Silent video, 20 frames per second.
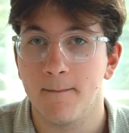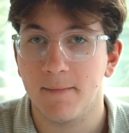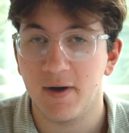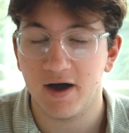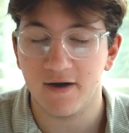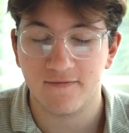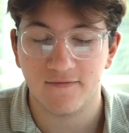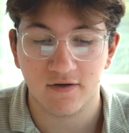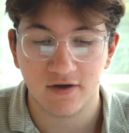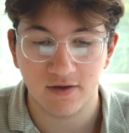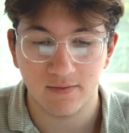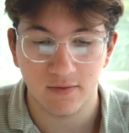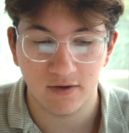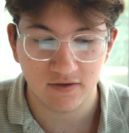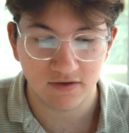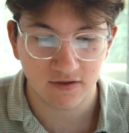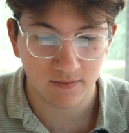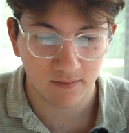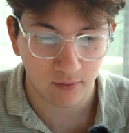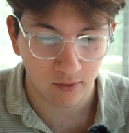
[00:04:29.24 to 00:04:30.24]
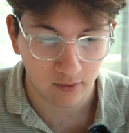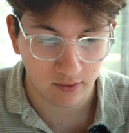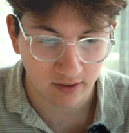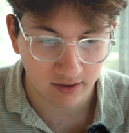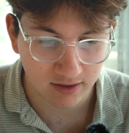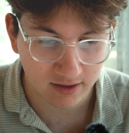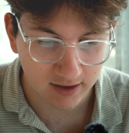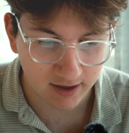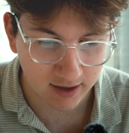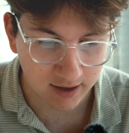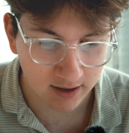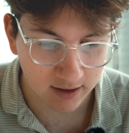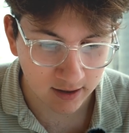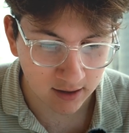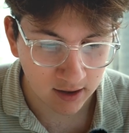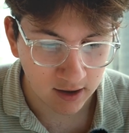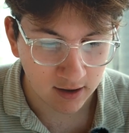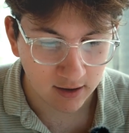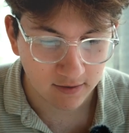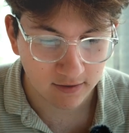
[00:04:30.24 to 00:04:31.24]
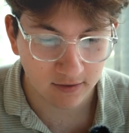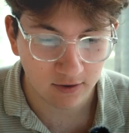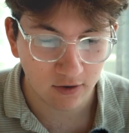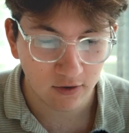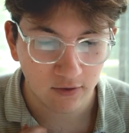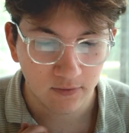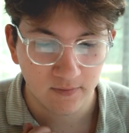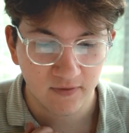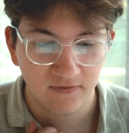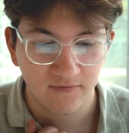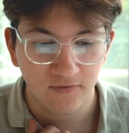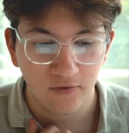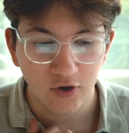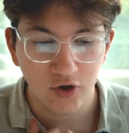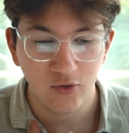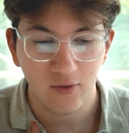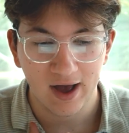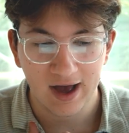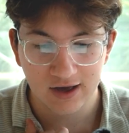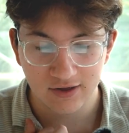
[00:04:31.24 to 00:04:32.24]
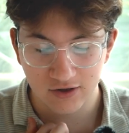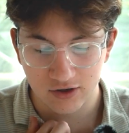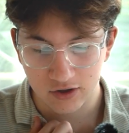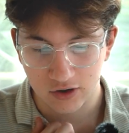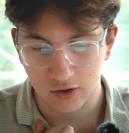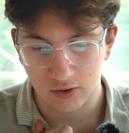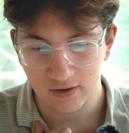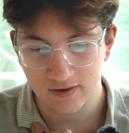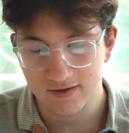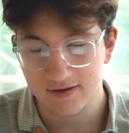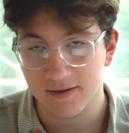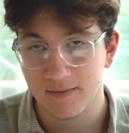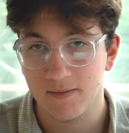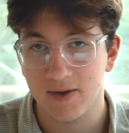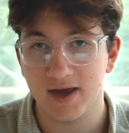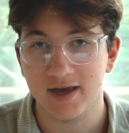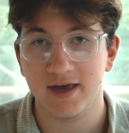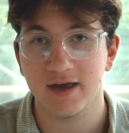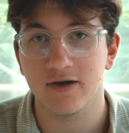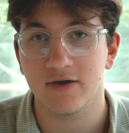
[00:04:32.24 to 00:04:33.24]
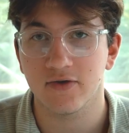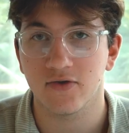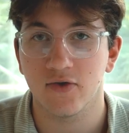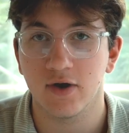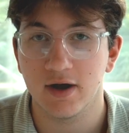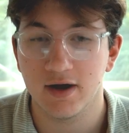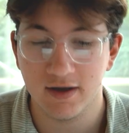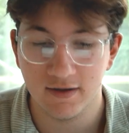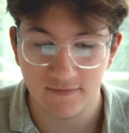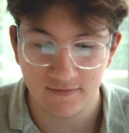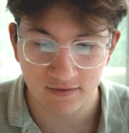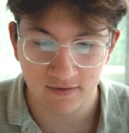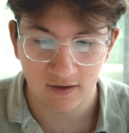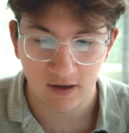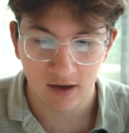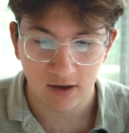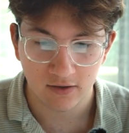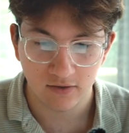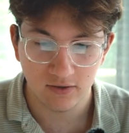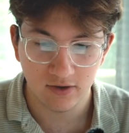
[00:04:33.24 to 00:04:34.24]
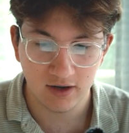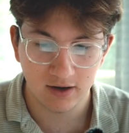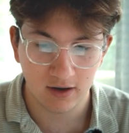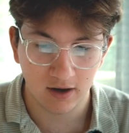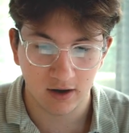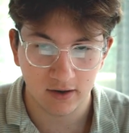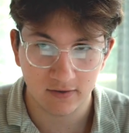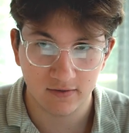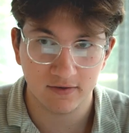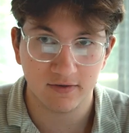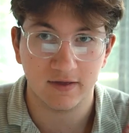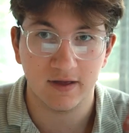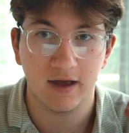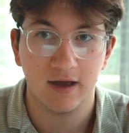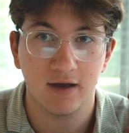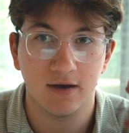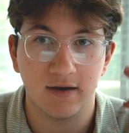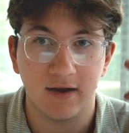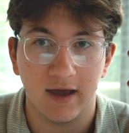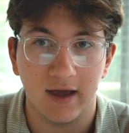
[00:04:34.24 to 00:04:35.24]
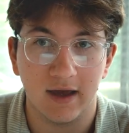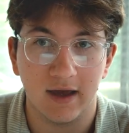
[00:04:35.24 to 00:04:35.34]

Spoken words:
By far the most important thing. So before you actually go into making creatives, you need to understand